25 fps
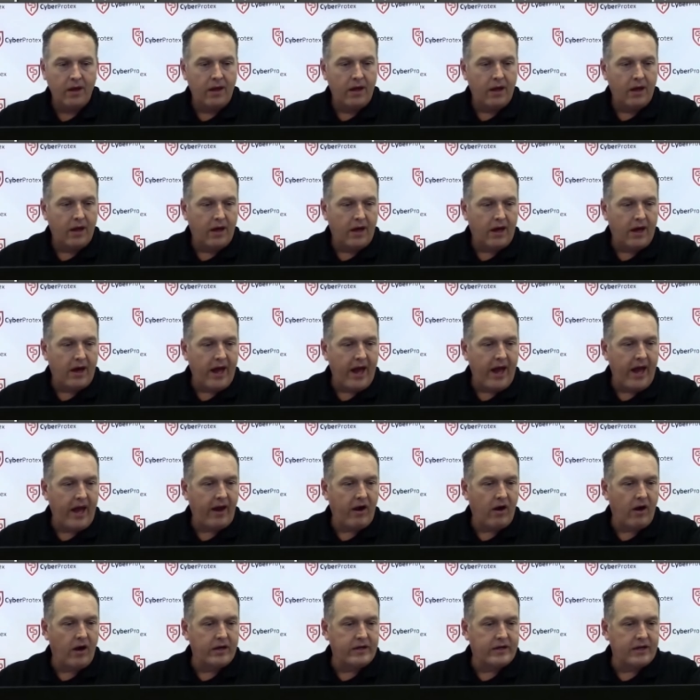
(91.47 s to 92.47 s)
uh, hang
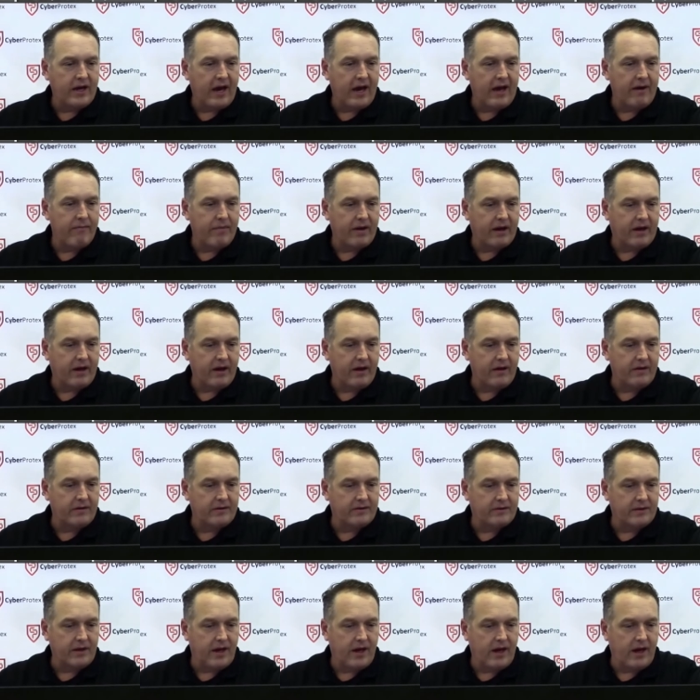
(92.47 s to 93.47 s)
on tight because
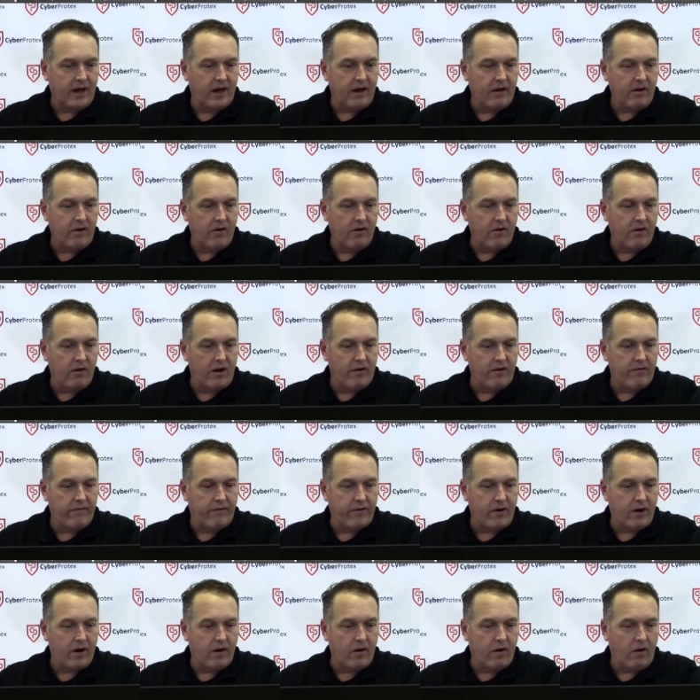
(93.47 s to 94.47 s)
uh, you're in
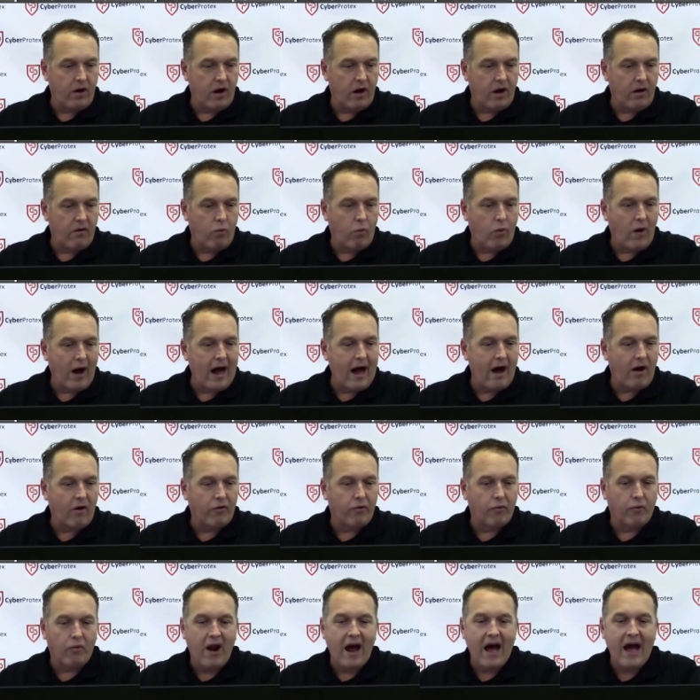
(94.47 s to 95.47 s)
for a, a wild
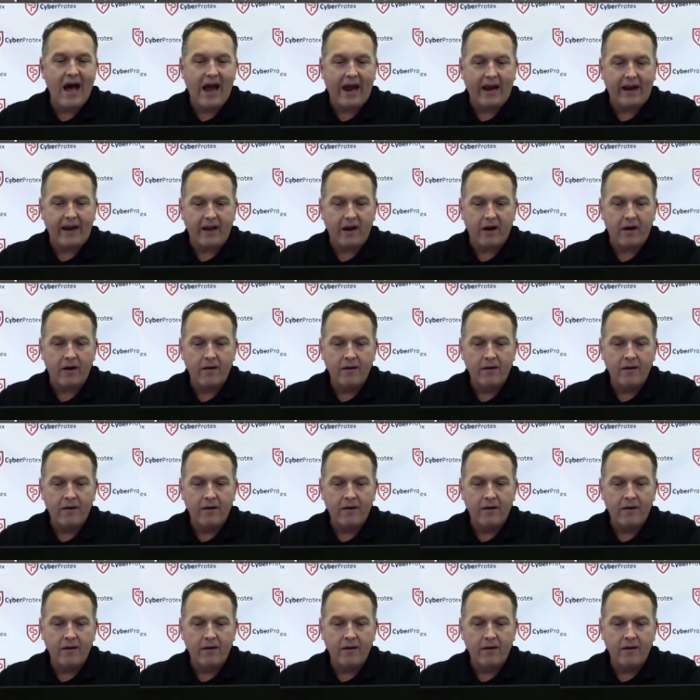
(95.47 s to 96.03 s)
ride here.